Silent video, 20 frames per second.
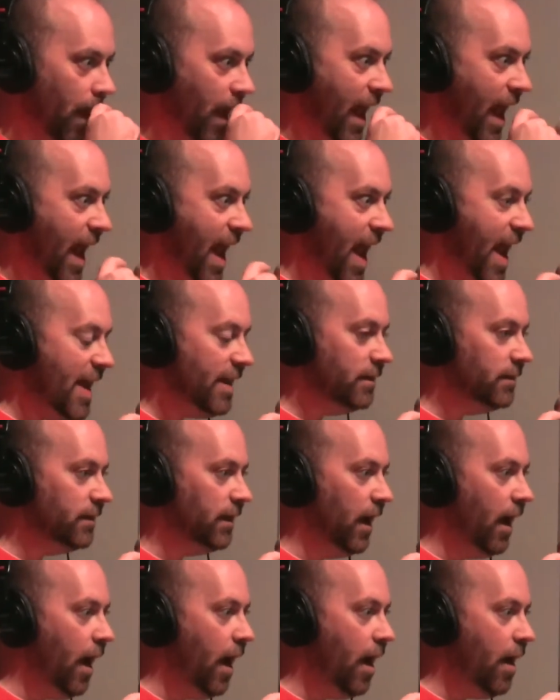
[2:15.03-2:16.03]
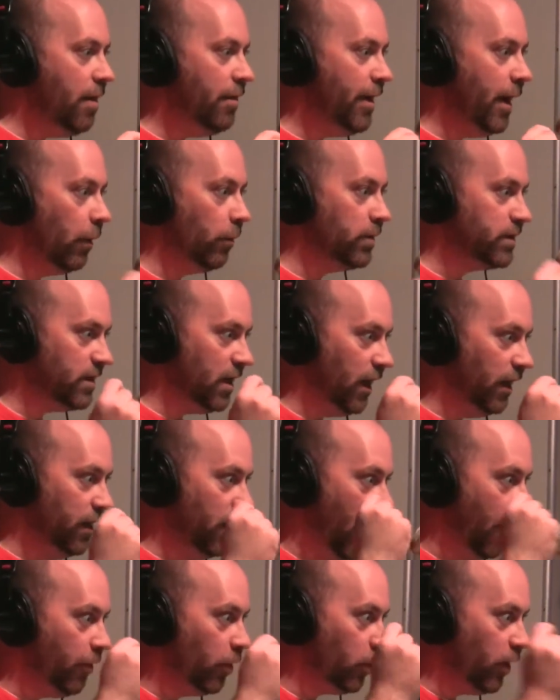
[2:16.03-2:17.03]
and there was
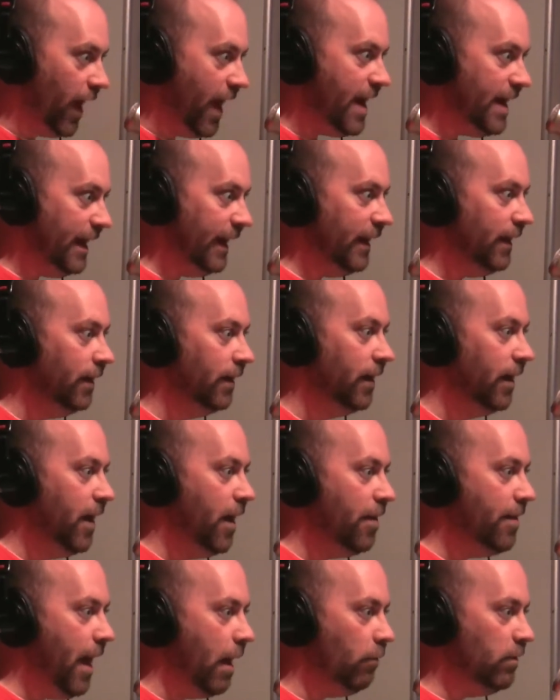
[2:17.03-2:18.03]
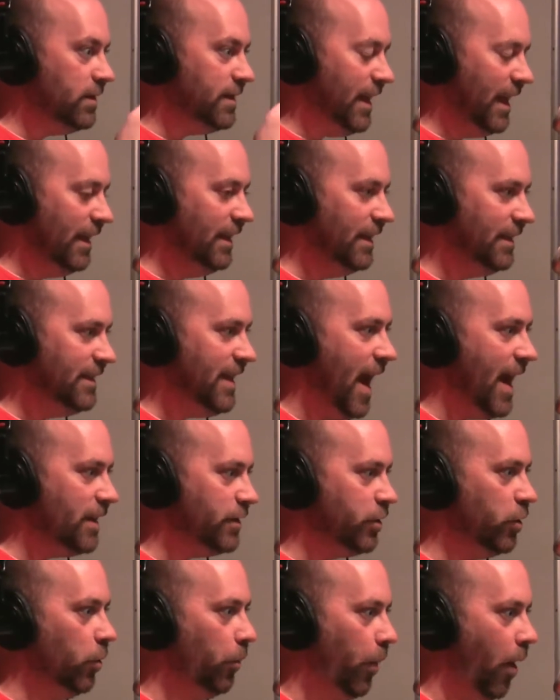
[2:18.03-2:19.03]
another lady that was in the
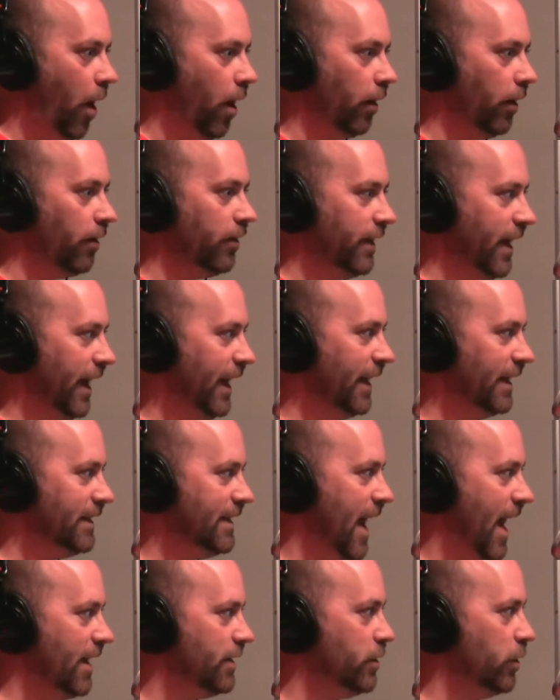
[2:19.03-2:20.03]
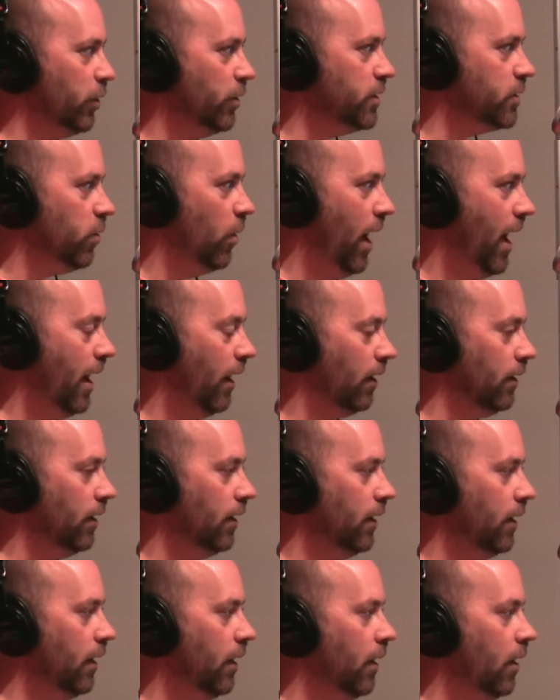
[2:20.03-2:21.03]
tattoo parlor getting a tattoo as well.
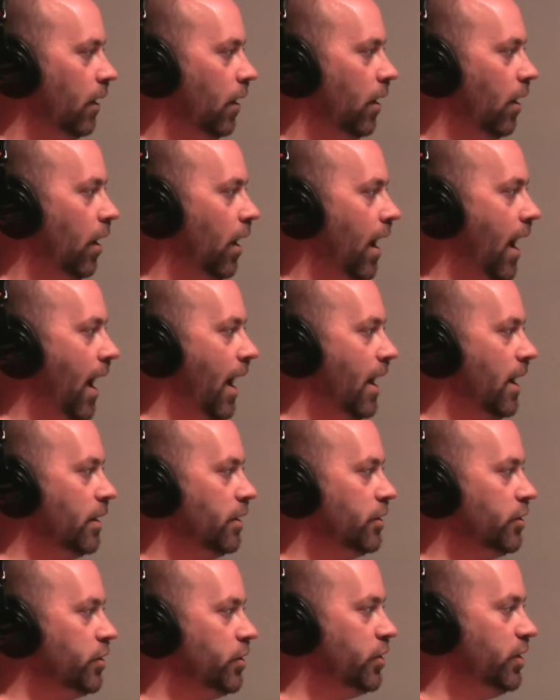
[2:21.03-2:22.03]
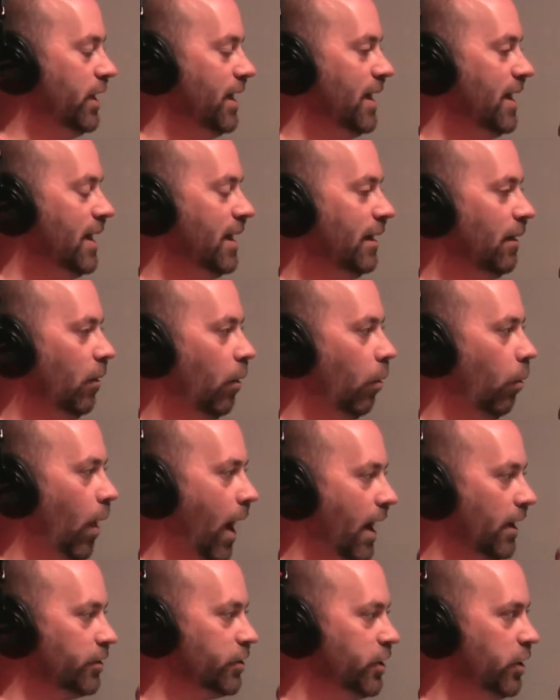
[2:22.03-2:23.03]
She,
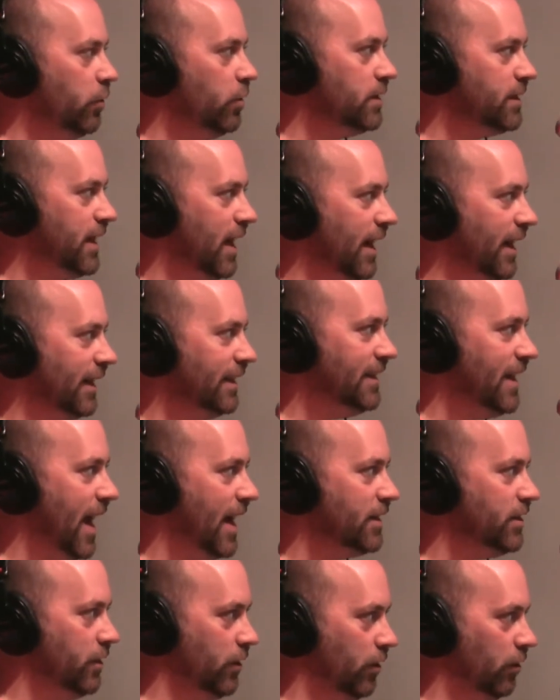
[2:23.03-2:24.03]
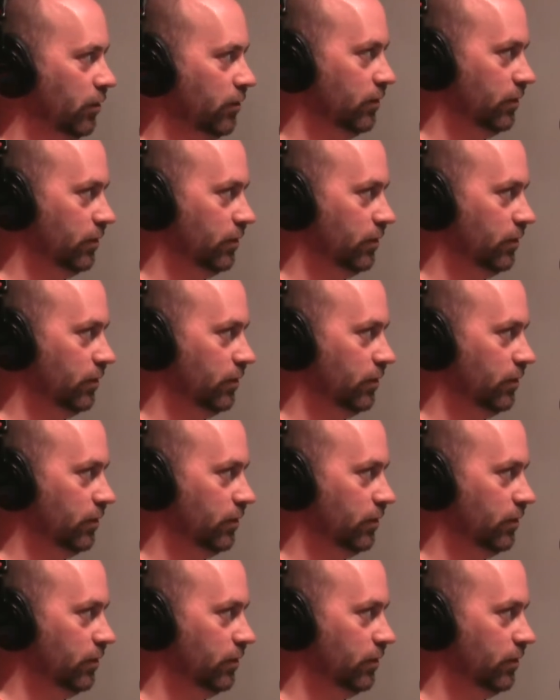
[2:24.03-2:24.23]
while she was getting a tattoo,